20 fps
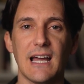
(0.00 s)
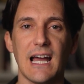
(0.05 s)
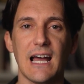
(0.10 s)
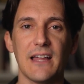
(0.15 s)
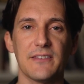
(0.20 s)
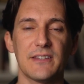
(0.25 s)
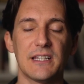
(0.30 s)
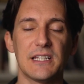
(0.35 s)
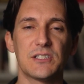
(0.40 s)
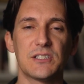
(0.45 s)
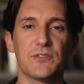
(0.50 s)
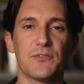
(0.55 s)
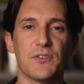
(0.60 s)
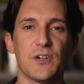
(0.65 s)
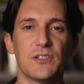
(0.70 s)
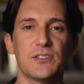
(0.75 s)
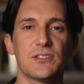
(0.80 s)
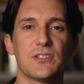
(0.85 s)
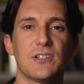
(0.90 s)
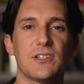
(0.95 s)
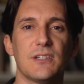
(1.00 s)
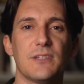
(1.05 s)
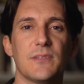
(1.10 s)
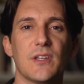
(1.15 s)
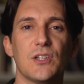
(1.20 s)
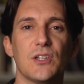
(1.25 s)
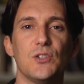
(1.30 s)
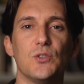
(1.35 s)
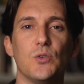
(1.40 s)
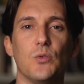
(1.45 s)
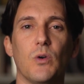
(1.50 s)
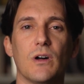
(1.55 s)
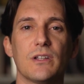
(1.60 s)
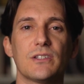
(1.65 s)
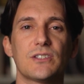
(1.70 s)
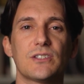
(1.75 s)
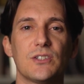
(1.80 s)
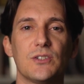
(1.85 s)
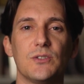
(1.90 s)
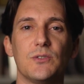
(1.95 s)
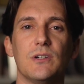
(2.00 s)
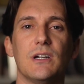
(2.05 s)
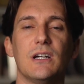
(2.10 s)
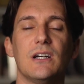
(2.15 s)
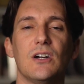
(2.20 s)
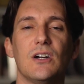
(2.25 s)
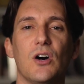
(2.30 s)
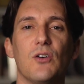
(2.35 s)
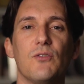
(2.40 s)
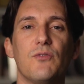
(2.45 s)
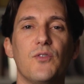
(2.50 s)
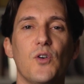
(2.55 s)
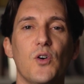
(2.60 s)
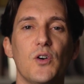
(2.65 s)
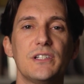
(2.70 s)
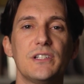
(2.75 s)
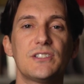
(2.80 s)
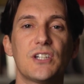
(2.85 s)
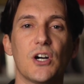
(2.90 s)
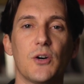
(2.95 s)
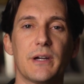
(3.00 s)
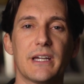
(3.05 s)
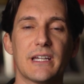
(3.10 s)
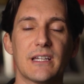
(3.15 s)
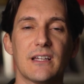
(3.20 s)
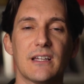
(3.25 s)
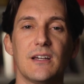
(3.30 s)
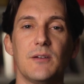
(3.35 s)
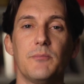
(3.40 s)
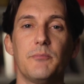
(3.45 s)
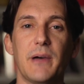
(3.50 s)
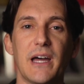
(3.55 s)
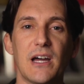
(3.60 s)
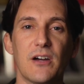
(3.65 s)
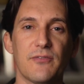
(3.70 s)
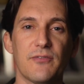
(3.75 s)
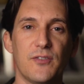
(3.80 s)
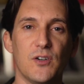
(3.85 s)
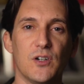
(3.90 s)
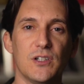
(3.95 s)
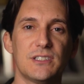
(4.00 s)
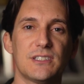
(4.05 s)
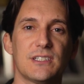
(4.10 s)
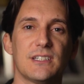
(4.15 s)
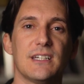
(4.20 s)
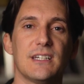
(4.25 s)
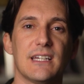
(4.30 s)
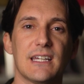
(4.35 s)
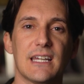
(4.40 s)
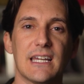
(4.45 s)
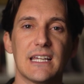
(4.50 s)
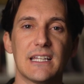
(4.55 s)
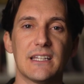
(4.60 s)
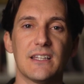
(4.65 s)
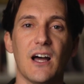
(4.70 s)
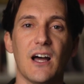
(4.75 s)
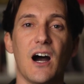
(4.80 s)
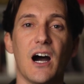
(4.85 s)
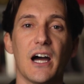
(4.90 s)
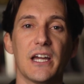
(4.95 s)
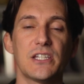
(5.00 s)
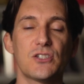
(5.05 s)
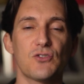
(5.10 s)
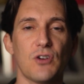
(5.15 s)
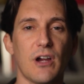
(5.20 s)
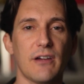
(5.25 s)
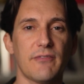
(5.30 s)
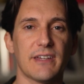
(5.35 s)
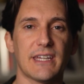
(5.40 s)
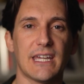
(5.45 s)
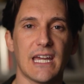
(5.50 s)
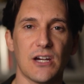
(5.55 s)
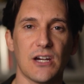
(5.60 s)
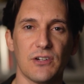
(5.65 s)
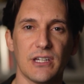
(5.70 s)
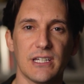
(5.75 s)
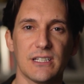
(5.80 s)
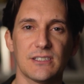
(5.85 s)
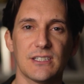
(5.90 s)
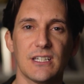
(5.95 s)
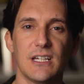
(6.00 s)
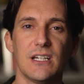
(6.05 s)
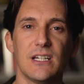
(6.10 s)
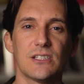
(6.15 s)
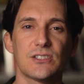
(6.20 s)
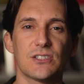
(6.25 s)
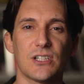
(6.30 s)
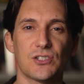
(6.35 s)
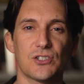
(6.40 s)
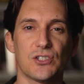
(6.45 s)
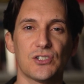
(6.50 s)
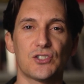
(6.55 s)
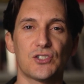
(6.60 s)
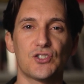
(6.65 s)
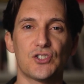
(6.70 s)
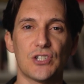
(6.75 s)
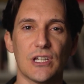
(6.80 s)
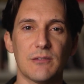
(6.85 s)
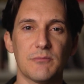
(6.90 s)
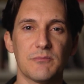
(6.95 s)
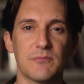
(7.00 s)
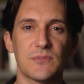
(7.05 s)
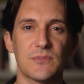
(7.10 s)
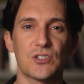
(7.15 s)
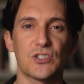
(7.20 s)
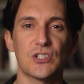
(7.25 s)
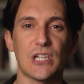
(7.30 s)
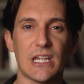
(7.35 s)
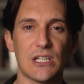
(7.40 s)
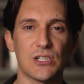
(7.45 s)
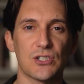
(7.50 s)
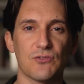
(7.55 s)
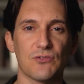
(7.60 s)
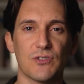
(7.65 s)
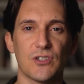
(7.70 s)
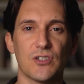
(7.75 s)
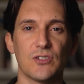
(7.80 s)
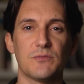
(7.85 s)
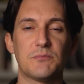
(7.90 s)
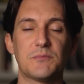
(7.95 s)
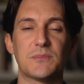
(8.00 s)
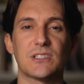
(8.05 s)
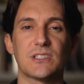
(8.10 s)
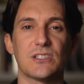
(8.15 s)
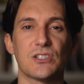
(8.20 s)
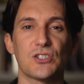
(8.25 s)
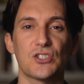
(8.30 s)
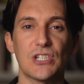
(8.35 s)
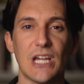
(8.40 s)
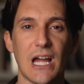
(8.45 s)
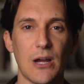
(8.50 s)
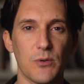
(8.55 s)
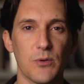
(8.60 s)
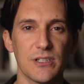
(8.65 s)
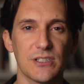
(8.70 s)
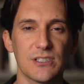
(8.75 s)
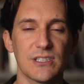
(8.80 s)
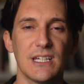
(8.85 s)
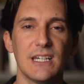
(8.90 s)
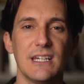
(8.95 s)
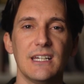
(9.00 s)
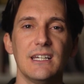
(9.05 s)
athlete's foot, you'll want to avoid going barefoot in high traffic areas such as gyms, changing rooms and showers.